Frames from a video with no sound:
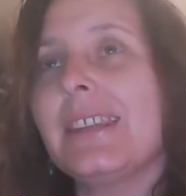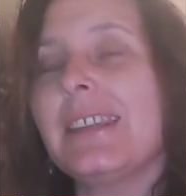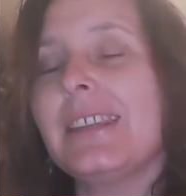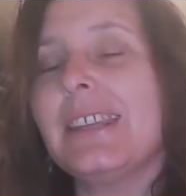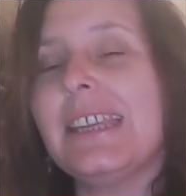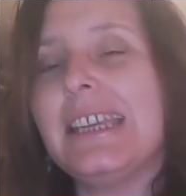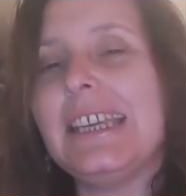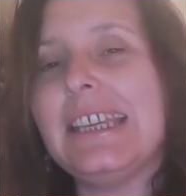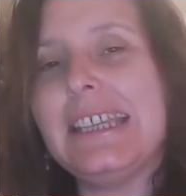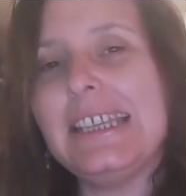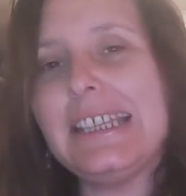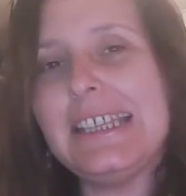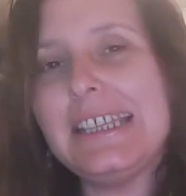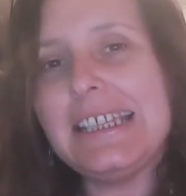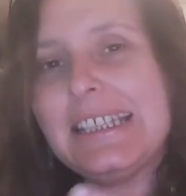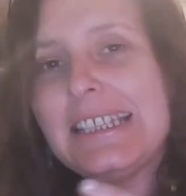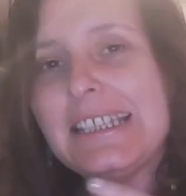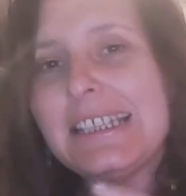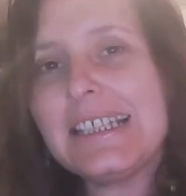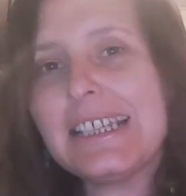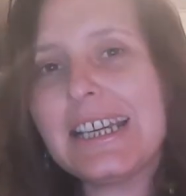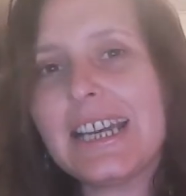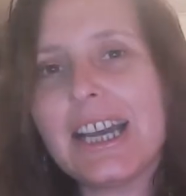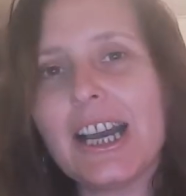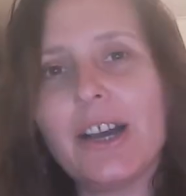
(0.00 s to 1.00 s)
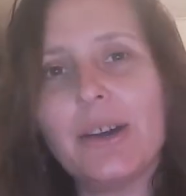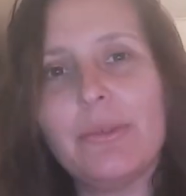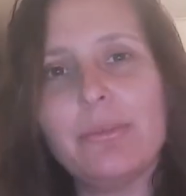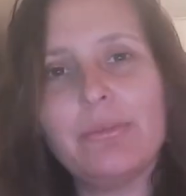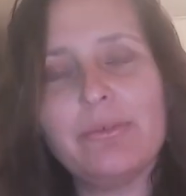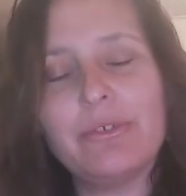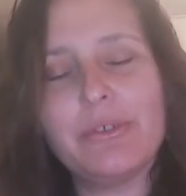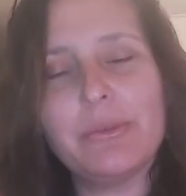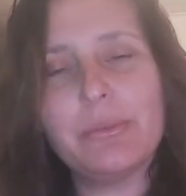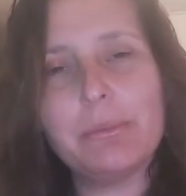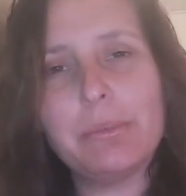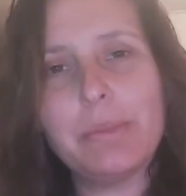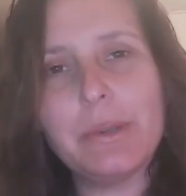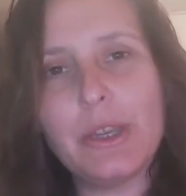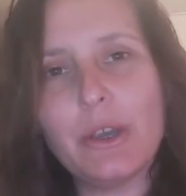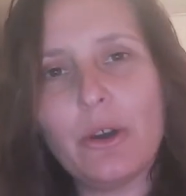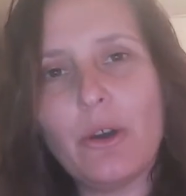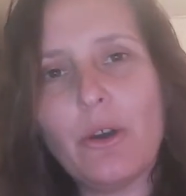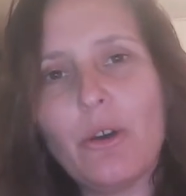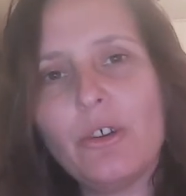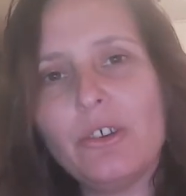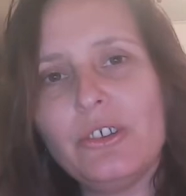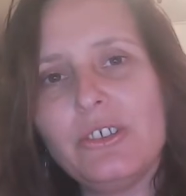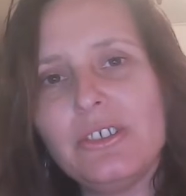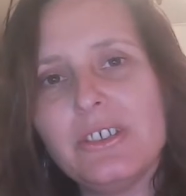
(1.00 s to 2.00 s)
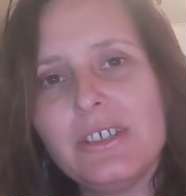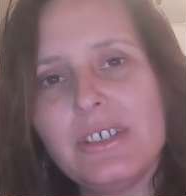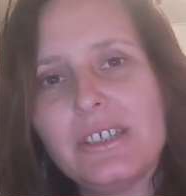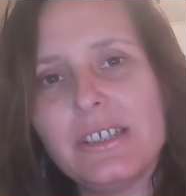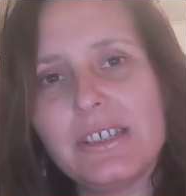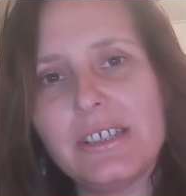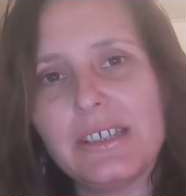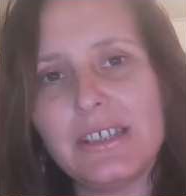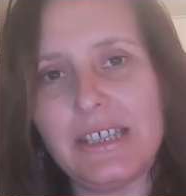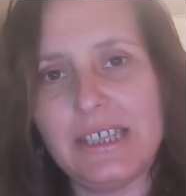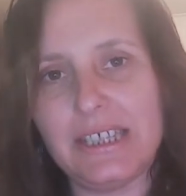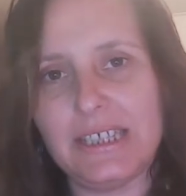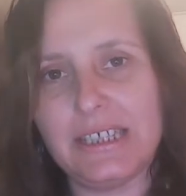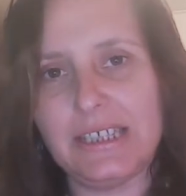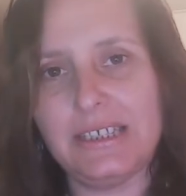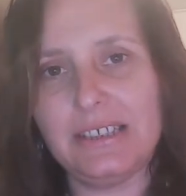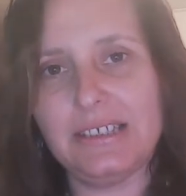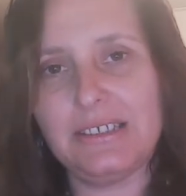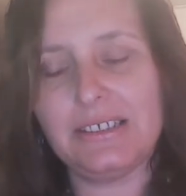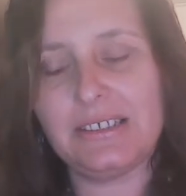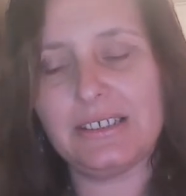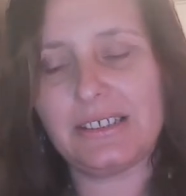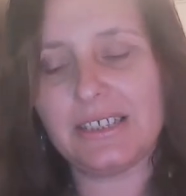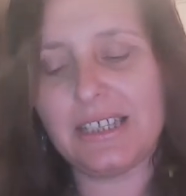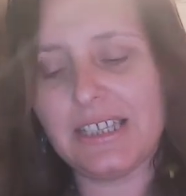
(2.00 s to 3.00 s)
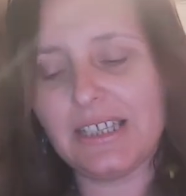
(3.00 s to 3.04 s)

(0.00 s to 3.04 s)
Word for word: It needed to come from beyond these.